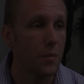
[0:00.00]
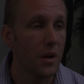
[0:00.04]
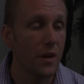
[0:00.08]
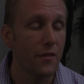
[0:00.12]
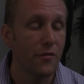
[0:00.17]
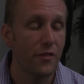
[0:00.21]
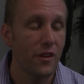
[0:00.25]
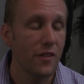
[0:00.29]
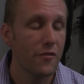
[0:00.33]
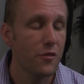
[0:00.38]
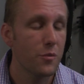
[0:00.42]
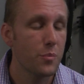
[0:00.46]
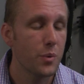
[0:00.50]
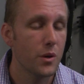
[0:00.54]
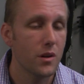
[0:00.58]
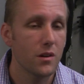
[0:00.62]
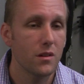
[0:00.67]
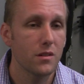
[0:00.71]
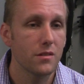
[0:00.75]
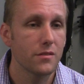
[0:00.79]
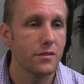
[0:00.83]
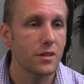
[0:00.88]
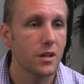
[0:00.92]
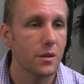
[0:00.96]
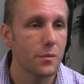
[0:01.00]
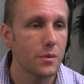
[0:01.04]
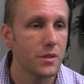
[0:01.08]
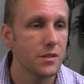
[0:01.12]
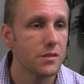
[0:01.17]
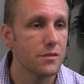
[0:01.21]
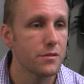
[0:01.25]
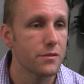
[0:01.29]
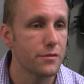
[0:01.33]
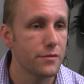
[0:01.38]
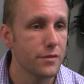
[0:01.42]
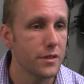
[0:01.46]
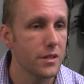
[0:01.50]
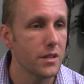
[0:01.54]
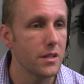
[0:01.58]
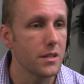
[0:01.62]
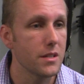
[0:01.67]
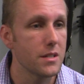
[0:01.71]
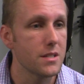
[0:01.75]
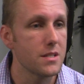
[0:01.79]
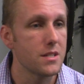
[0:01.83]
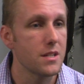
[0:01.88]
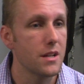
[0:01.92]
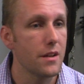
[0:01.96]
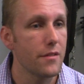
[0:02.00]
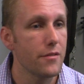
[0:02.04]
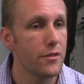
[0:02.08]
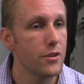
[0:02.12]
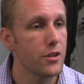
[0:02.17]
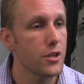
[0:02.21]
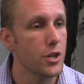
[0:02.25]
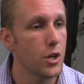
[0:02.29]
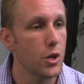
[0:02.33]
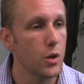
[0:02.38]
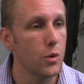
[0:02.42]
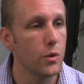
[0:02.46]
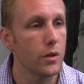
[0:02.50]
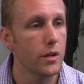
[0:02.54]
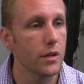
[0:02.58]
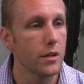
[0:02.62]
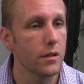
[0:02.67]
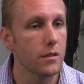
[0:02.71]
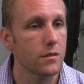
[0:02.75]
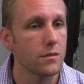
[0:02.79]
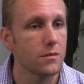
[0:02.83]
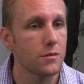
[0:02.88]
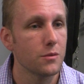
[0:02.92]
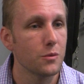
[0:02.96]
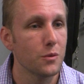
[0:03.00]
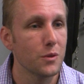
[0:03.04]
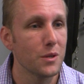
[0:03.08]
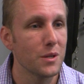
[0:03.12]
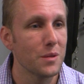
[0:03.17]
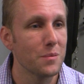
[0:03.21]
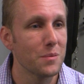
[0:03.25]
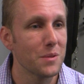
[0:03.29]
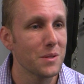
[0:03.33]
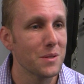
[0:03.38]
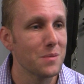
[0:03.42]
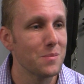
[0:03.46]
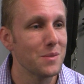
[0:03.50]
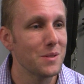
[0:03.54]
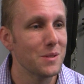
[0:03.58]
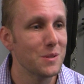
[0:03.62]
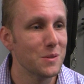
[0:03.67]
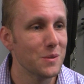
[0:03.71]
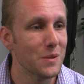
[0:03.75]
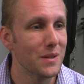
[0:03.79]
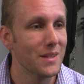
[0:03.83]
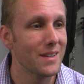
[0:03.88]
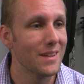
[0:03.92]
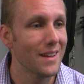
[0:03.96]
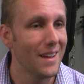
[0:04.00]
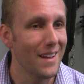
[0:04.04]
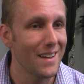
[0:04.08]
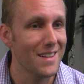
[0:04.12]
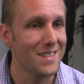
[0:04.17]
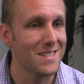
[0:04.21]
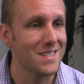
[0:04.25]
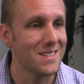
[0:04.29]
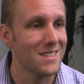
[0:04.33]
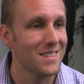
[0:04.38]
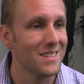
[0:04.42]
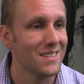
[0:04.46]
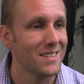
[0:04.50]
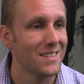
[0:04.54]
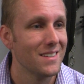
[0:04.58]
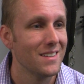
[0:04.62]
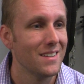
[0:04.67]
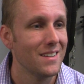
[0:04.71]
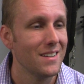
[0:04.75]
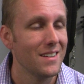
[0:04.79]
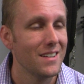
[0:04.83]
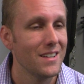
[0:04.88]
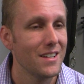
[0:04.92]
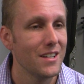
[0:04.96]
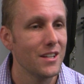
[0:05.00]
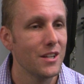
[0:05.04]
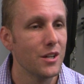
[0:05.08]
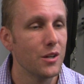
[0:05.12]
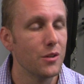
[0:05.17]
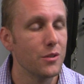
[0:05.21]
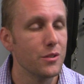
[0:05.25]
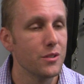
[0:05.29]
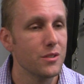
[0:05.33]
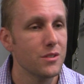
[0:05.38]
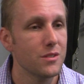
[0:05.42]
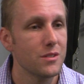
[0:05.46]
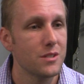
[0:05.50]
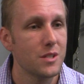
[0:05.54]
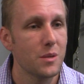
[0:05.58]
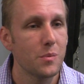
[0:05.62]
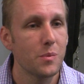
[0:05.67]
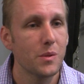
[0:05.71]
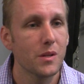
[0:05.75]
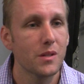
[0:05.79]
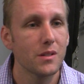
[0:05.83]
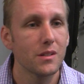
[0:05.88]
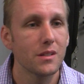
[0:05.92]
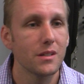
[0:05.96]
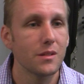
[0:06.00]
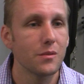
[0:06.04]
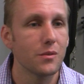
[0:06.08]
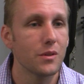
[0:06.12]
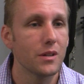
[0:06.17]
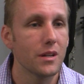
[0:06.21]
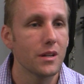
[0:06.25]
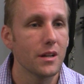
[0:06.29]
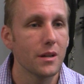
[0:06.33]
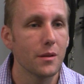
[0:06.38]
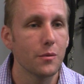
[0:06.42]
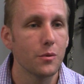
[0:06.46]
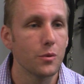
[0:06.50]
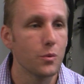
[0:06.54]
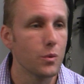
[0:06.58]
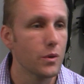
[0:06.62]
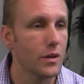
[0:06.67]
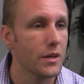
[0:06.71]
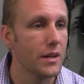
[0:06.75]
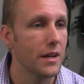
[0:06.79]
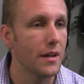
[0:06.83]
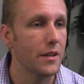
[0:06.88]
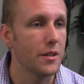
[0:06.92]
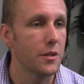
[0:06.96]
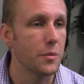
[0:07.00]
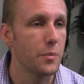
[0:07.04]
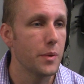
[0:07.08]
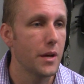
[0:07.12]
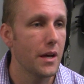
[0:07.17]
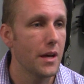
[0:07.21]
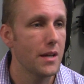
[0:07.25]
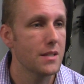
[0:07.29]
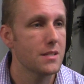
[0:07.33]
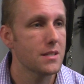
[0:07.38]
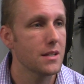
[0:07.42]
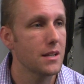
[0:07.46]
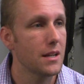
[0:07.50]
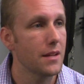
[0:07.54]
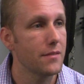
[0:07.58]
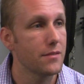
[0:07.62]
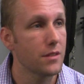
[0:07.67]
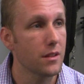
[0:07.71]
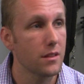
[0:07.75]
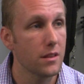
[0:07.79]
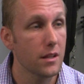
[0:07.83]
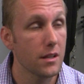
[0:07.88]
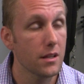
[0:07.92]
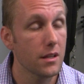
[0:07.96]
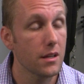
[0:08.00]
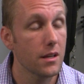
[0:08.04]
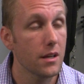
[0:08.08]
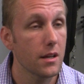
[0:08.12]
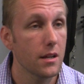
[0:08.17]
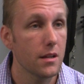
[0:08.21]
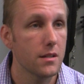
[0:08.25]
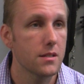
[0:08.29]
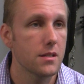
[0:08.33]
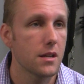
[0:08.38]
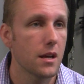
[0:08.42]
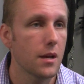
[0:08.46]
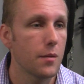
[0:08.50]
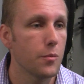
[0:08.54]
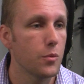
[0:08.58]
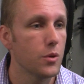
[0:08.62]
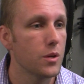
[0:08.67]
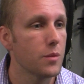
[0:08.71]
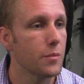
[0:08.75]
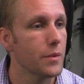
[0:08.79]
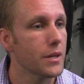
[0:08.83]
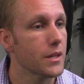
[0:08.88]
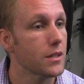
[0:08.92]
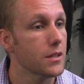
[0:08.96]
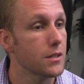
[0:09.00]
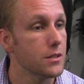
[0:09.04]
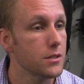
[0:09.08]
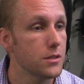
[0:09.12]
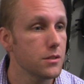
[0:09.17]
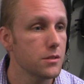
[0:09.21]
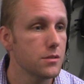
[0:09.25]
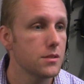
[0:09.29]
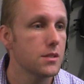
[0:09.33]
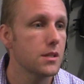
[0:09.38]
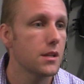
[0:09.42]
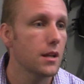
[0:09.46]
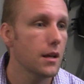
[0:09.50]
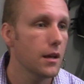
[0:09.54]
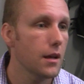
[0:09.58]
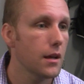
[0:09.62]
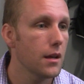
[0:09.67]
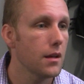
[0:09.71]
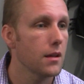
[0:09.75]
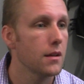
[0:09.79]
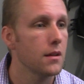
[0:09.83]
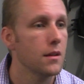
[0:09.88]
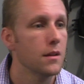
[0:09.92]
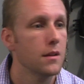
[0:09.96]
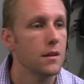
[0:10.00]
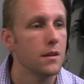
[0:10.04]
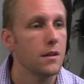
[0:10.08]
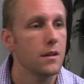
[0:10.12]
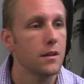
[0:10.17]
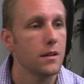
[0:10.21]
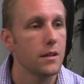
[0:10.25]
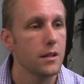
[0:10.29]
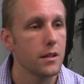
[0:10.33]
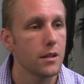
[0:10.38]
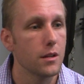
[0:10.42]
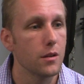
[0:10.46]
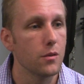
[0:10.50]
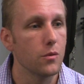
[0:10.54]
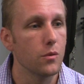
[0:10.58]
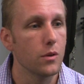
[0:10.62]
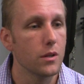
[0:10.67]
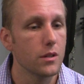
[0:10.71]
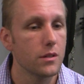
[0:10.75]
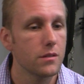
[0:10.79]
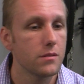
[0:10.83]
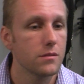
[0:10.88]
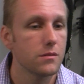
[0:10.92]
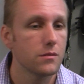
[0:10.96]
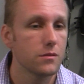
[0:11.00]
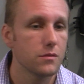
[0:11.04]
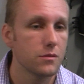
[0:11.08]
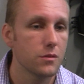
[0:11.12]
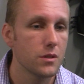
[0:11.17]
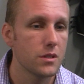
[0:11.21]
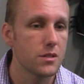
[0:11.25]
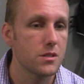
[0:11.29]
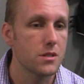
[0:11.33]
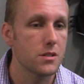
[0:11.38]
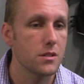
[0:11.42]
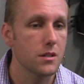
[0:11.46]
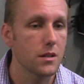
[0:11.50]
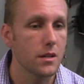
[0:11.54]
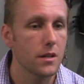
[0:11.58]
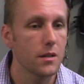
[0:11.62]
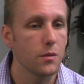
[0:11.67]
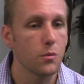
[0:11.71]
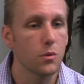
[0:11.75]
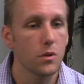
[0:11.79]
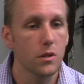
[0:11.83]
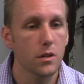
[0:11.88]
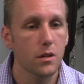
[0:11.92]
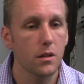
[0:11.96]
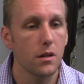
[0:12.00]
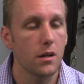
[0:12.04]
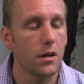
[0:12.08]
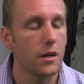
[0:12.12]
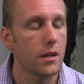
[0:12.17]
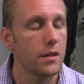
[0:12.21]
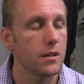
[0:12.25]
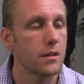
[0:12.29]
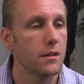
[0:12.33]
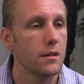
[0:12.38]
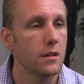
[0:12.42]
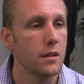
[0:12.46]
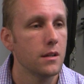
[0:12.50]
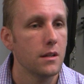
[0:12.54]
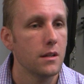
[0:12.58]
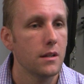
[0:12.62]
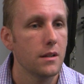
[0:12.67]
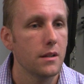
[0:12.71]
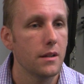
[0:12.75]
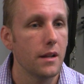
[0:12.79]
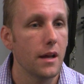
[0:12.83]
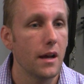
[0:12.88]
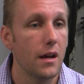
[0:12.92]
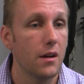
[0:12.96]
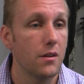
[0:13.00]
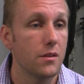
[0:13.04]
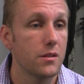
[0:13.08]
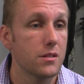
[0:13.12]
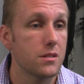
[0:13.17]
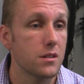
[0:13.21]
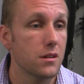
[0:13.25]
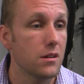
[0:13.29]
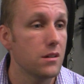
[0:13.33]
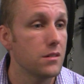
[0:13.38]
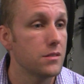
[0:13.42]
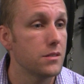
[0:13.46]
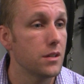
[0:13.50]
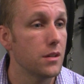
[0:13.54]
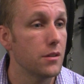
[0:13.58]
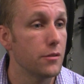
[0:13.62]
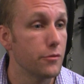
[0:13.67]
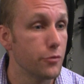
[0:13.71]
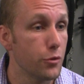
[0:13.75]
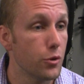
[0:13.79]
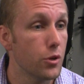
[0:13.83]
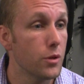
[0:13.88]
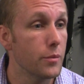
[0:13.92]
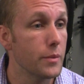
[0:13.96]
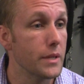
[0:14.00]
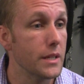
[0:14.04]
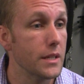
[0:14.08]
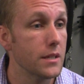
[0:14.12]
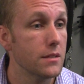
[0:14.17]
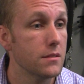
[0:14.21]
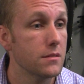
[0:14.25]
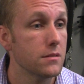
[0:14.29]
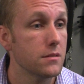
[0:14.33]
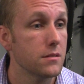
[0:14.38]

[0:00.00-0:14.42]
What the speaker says: My favorite part of coming to FIT is never knowing what I'm going to be doing next. Typically when I would work out in the past, I'd have to think ahead of time, what am I going to do today? What should I work on? Now it's all done for me.